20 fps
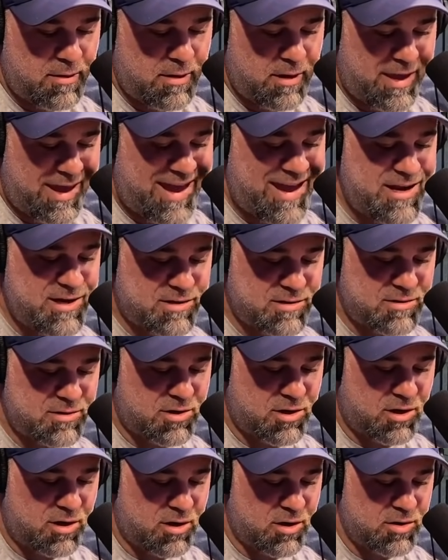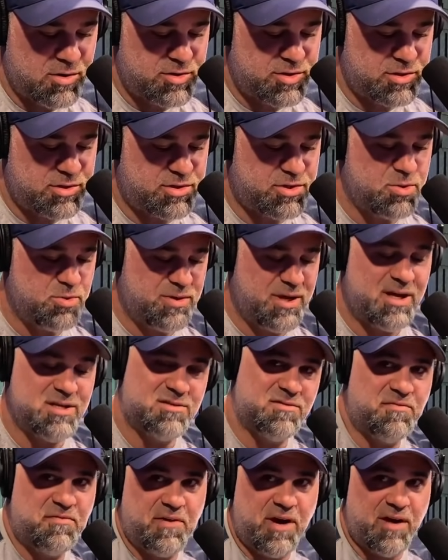8 cars,
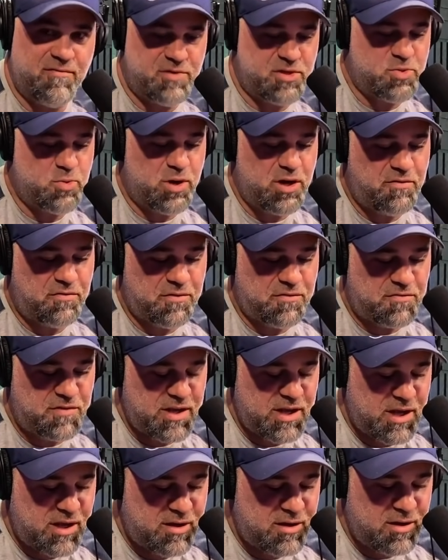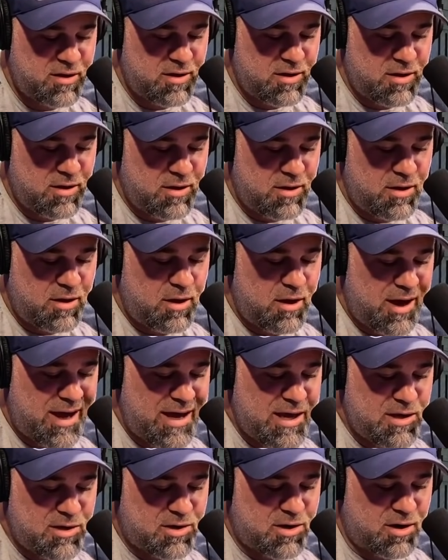2005 to 2015,
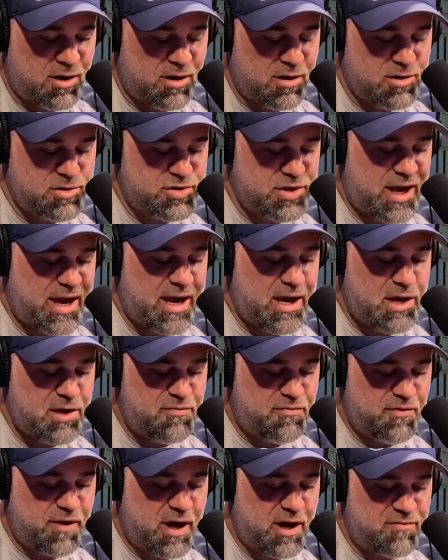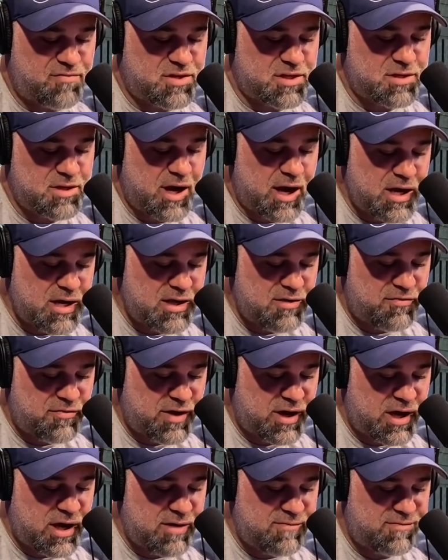8 cars, 85 to
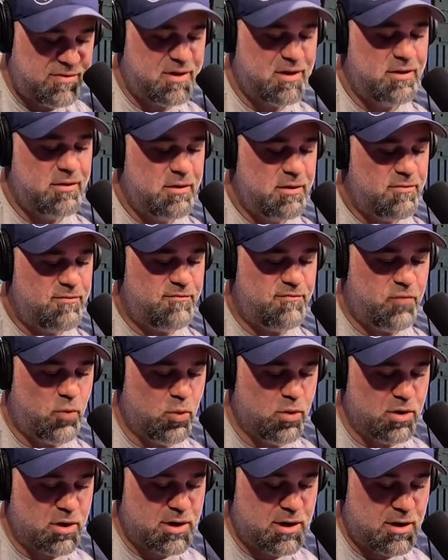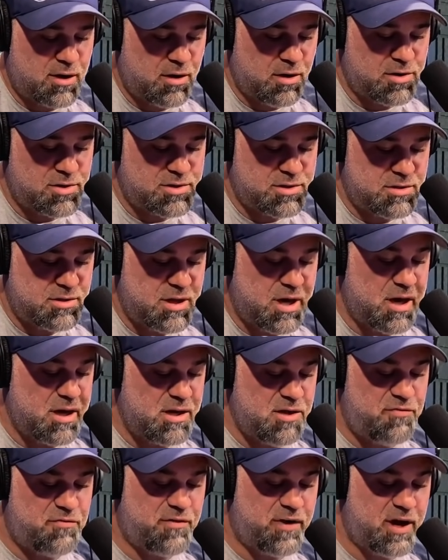95, 4 cars,
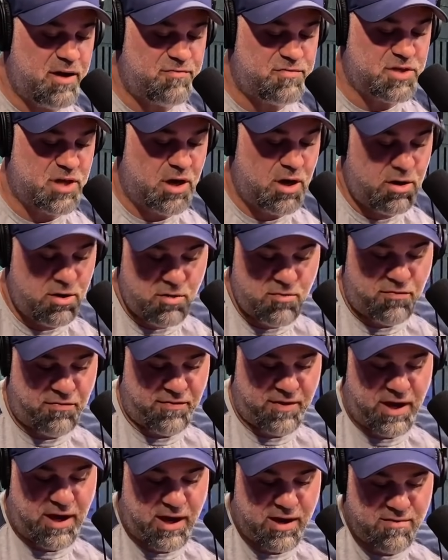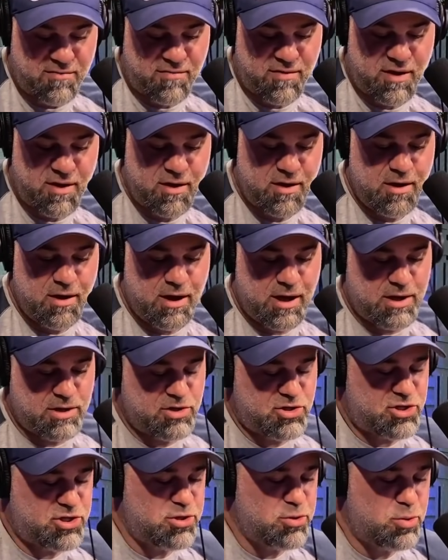95 to 05,
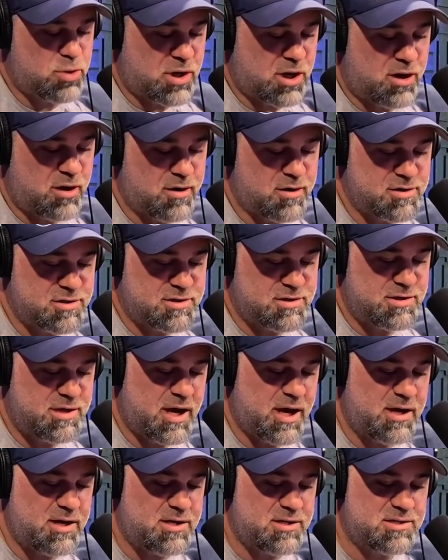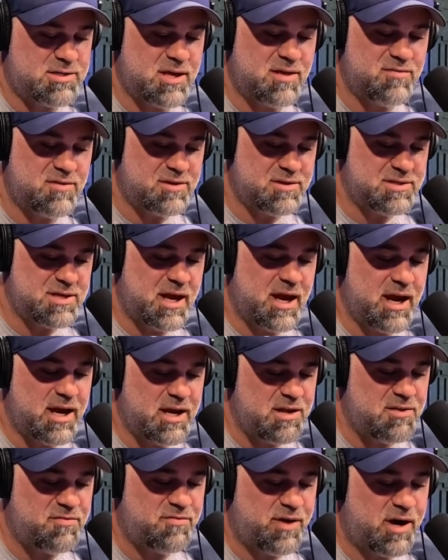and 2 cars, 97 to
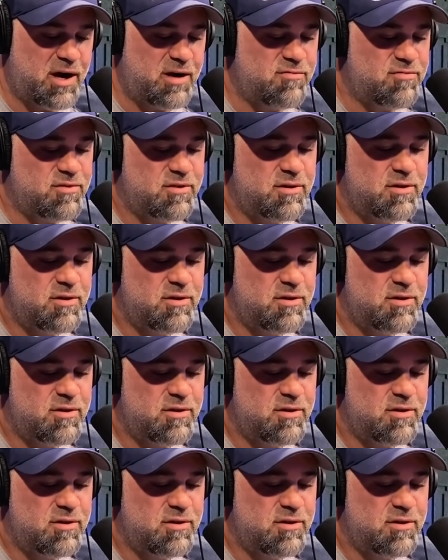85.